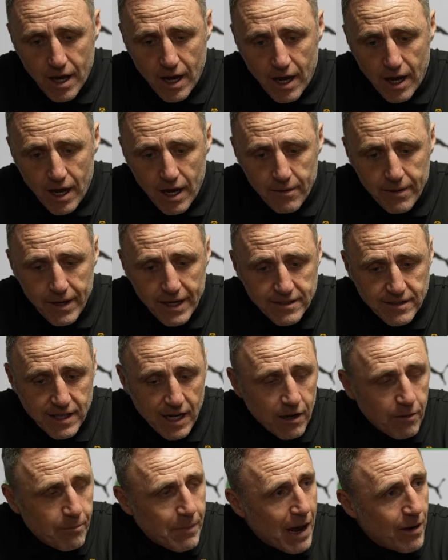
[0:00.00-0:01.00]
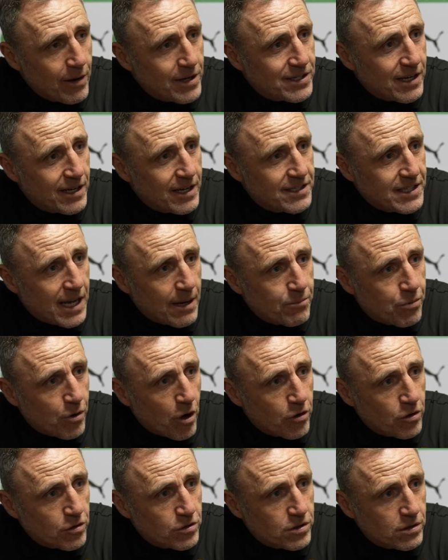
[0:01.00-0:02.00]
It's then about his end
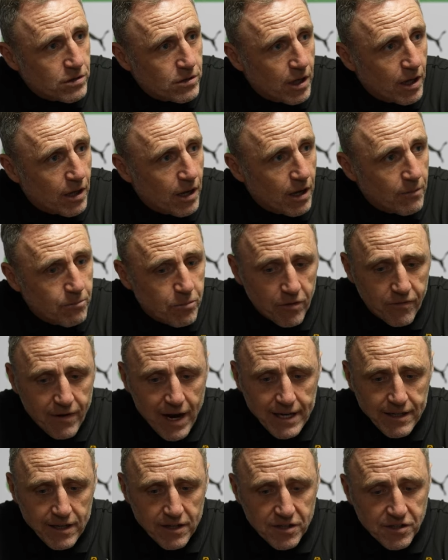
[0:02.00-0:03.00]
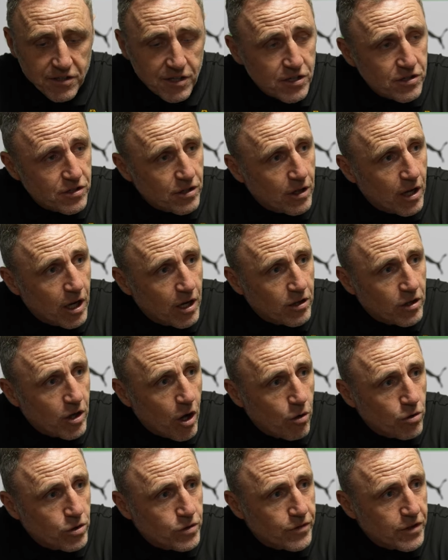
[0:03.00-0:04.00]
product and providing assists and
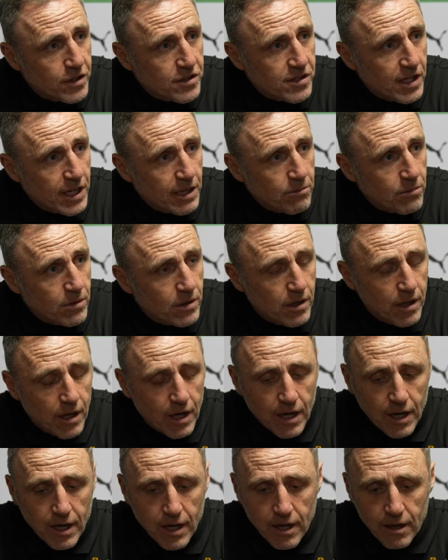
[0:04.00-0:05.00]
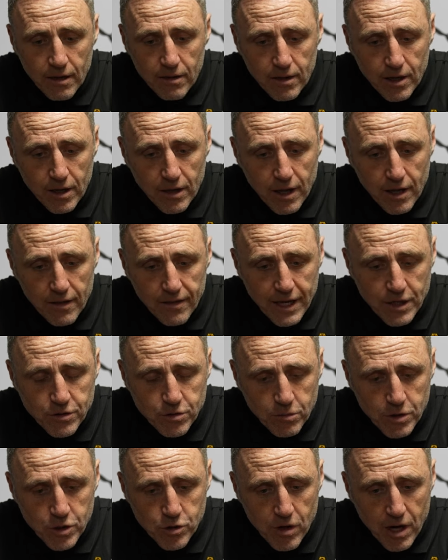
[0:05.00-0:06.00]
goals for the team. And that's
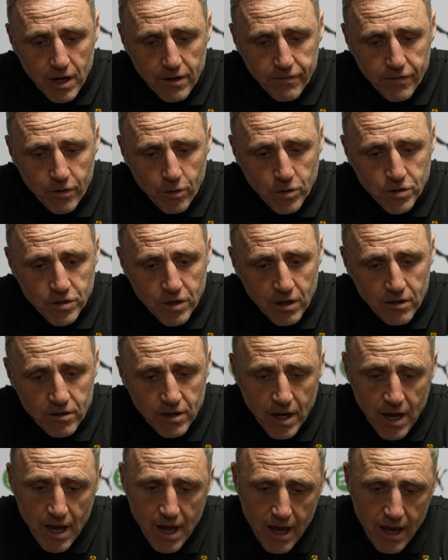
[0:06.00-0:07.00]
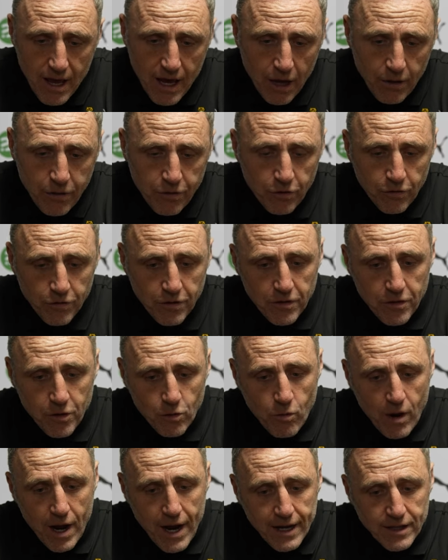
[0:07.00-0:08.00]
what we're trying to focus on. I thought that the
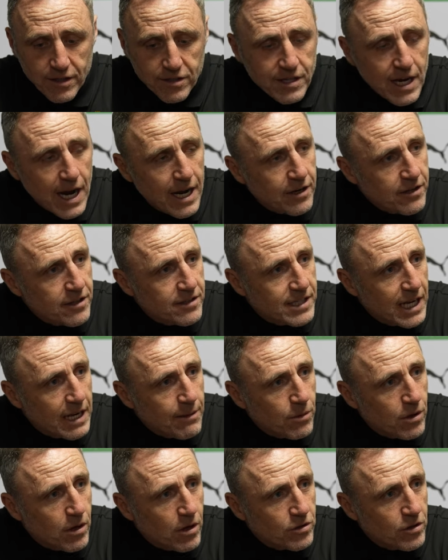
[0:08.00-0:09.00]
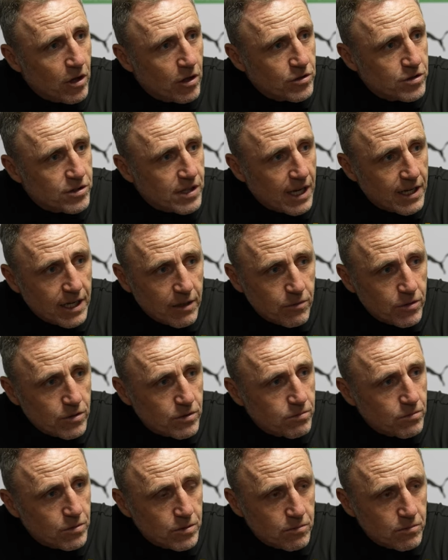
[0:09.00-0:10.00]
right-hand side of the team on Saturday was